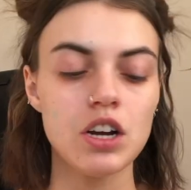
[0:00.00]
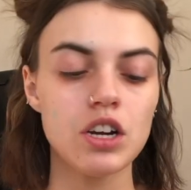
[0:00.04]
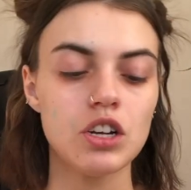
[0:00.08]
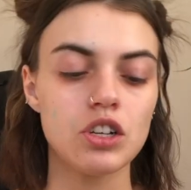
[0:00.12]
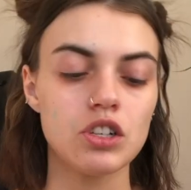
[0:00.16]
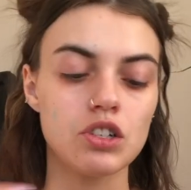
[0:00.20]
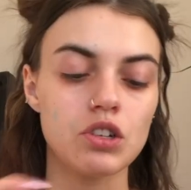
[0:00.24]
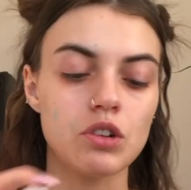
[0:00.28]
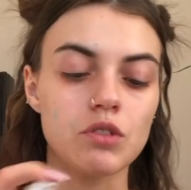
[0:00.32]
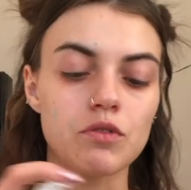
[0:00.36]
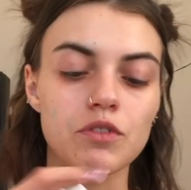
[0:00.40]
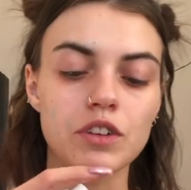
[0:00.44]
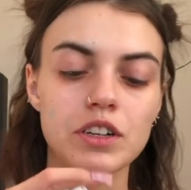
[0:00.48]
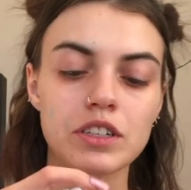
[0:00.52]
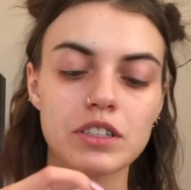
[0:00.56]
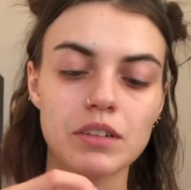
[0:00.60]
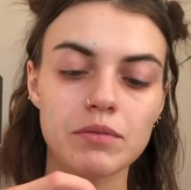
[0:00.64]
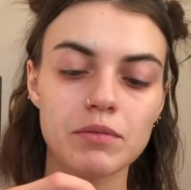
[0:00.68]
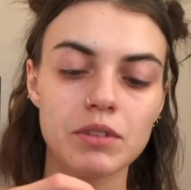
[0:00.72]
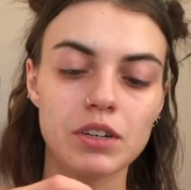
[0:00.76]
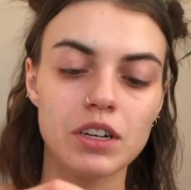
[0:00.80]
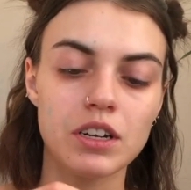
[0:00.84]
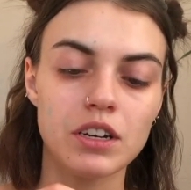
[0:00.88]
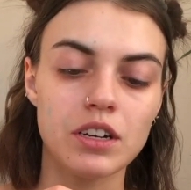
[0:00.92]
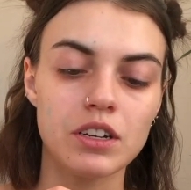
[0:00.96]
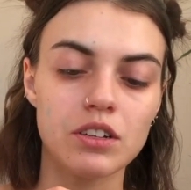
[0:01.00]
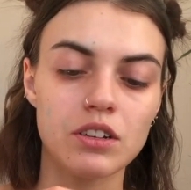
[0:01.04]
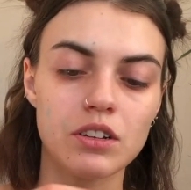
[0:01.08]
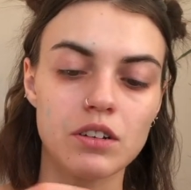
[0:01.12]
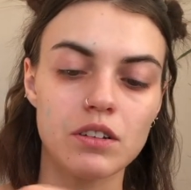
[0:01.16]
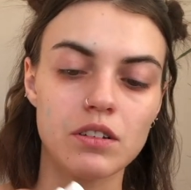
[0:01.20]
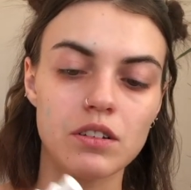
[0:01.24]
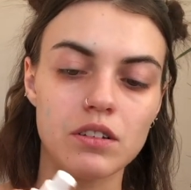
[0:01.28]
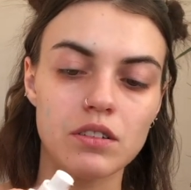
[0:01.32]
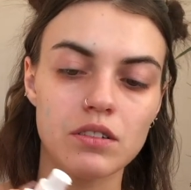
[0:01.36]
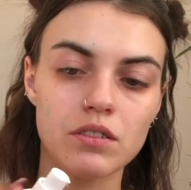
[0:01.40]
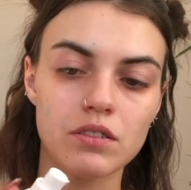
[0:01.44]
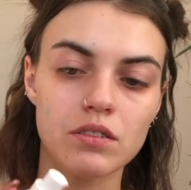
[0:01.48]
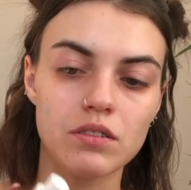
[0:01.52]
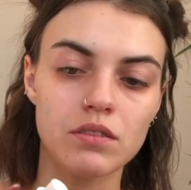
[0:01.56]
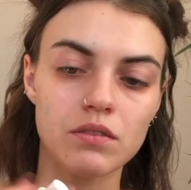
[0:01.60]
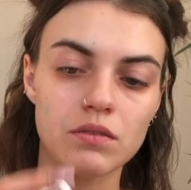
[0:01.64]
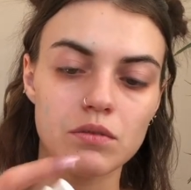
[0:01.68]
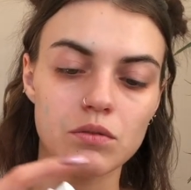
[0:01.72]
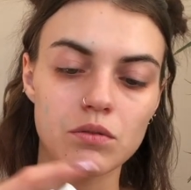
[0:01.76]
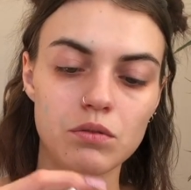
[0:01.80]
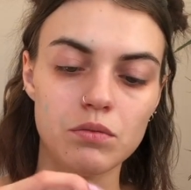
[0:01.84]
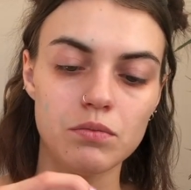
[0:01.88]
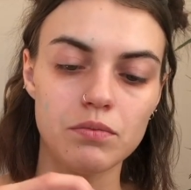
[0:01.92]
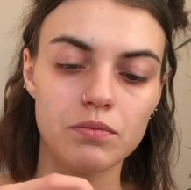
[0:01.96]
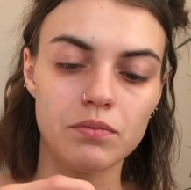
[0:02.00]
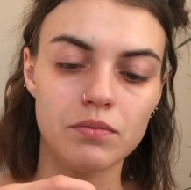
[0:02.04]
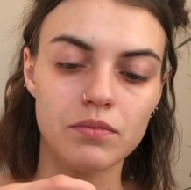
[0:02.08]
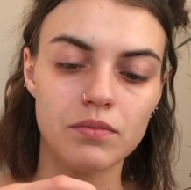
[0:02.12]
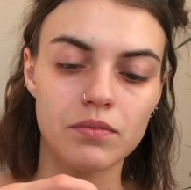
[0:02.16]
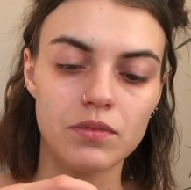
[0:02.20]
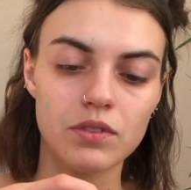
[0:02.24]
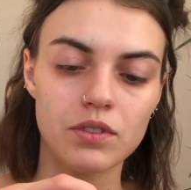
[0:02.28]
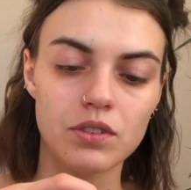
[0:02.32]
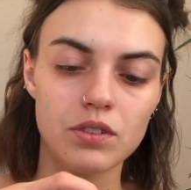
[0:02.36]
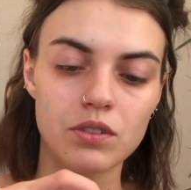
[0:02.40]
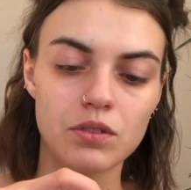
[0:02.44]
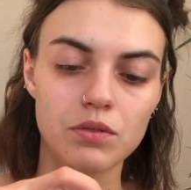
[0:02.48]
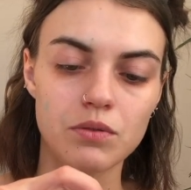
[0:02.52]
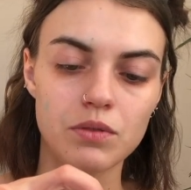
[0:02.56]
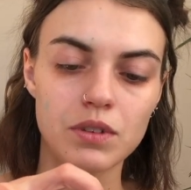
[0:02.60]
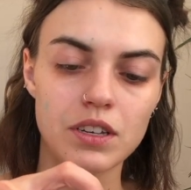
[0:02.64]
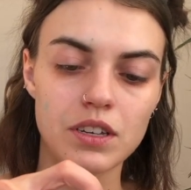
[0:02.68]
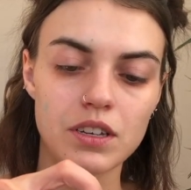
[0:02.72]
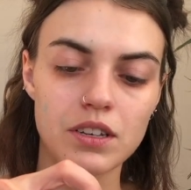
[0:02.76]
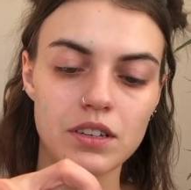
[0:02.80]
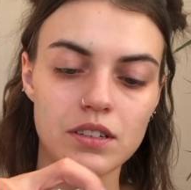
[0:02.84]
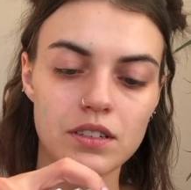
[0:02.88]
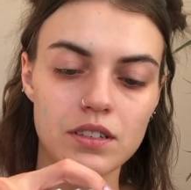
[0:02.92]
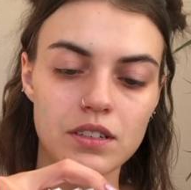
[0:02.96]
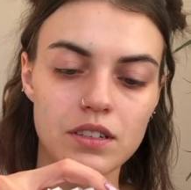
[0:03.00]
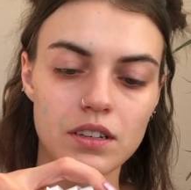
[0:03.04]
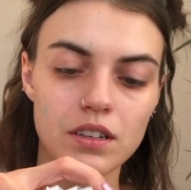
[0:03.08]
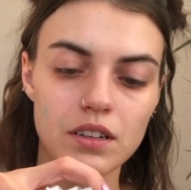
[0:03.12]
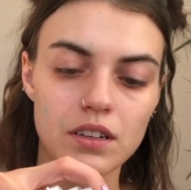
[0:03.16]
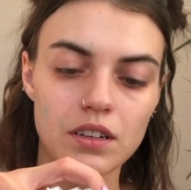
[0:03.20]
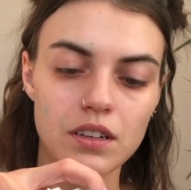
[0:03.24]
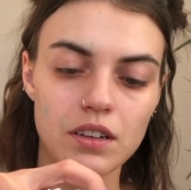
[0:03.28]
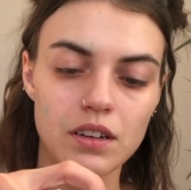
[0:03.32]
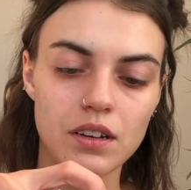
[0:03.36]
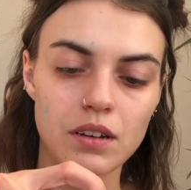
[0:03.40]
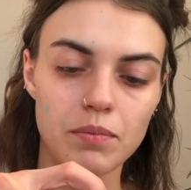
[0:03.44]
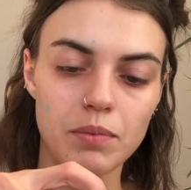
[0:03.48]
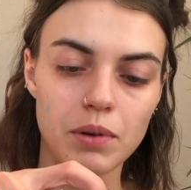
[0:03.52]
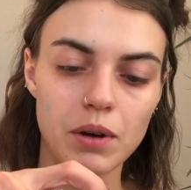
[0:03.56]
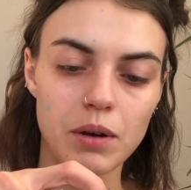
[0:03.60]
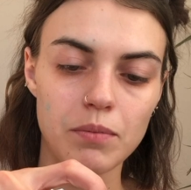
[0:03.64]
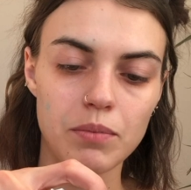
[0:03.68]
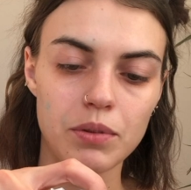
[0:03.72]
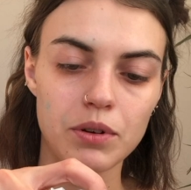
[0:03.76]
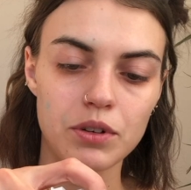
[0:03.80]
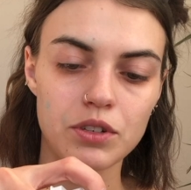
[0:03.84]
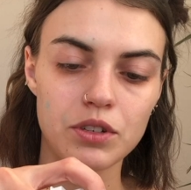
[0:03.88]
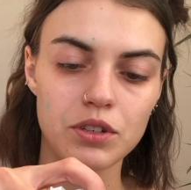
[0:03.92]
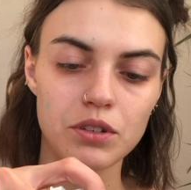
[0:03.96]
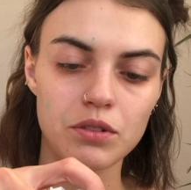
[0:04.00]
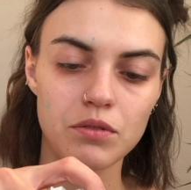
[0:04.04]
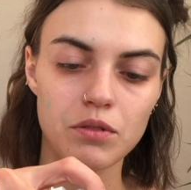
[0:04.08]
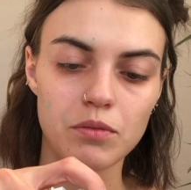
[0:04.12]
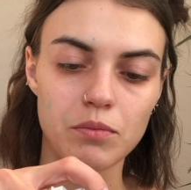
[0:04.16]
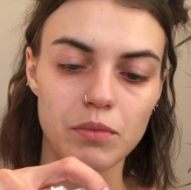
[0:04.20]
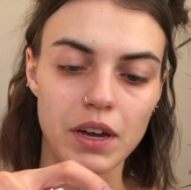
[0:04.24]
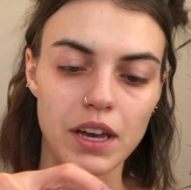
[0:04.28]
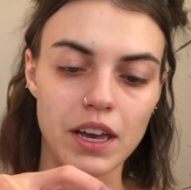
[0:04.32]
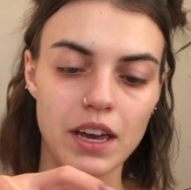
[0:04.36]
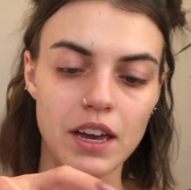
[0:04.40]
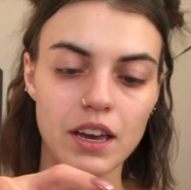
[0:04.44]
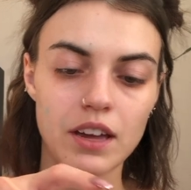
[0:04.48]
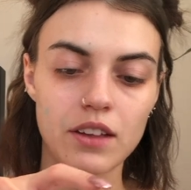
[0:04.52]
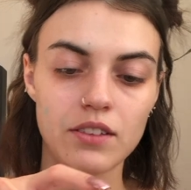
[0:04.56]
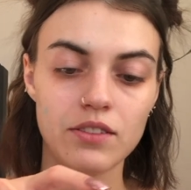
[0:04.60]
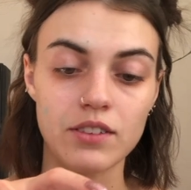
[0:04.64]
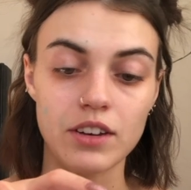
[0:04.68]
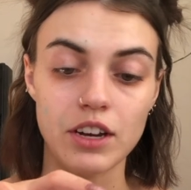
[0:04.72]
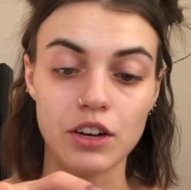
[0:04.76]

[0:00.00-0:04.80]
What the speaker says: So first I'm gonna squeeze a pump or two in my hands.